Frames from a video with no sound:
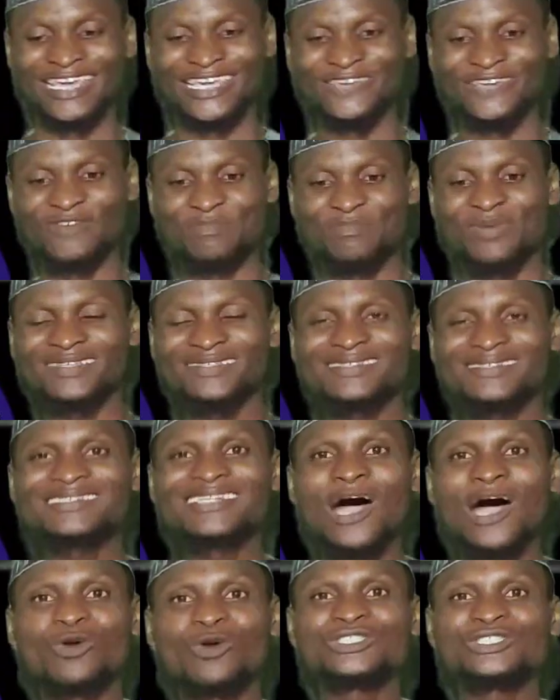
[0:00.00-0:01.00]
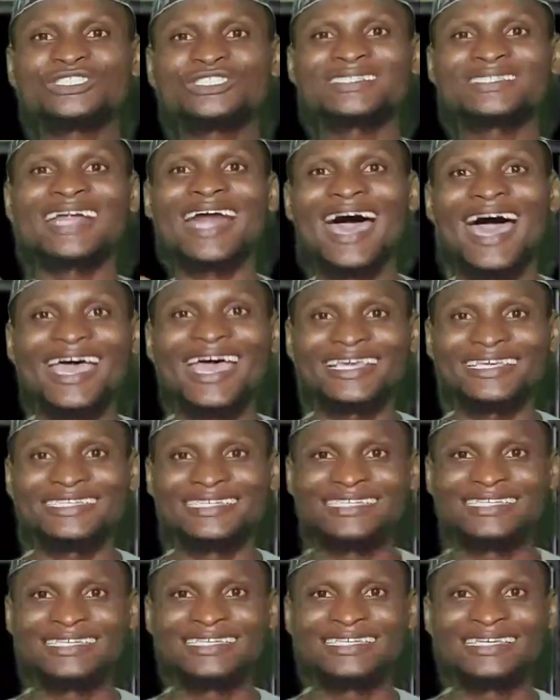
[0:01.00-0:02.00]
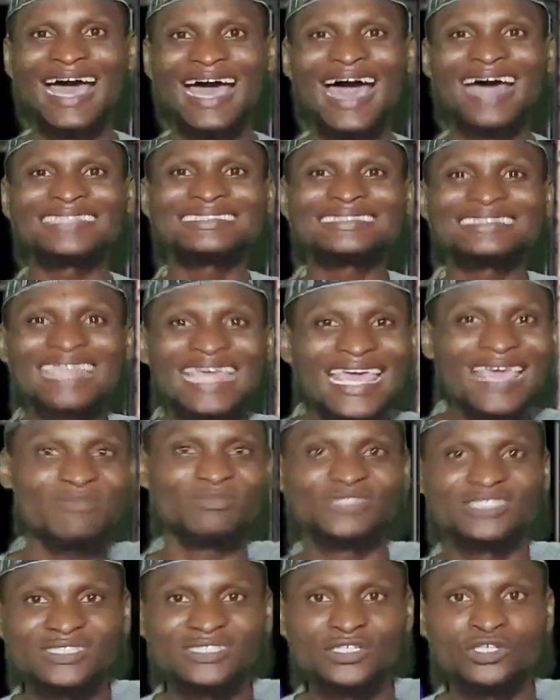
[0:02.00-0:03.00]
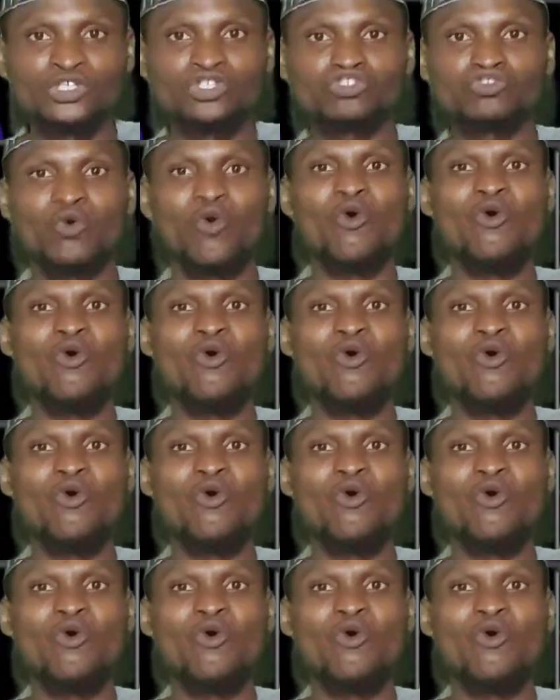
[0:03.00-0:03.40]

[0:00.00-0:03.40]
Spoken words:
If a person now attempt to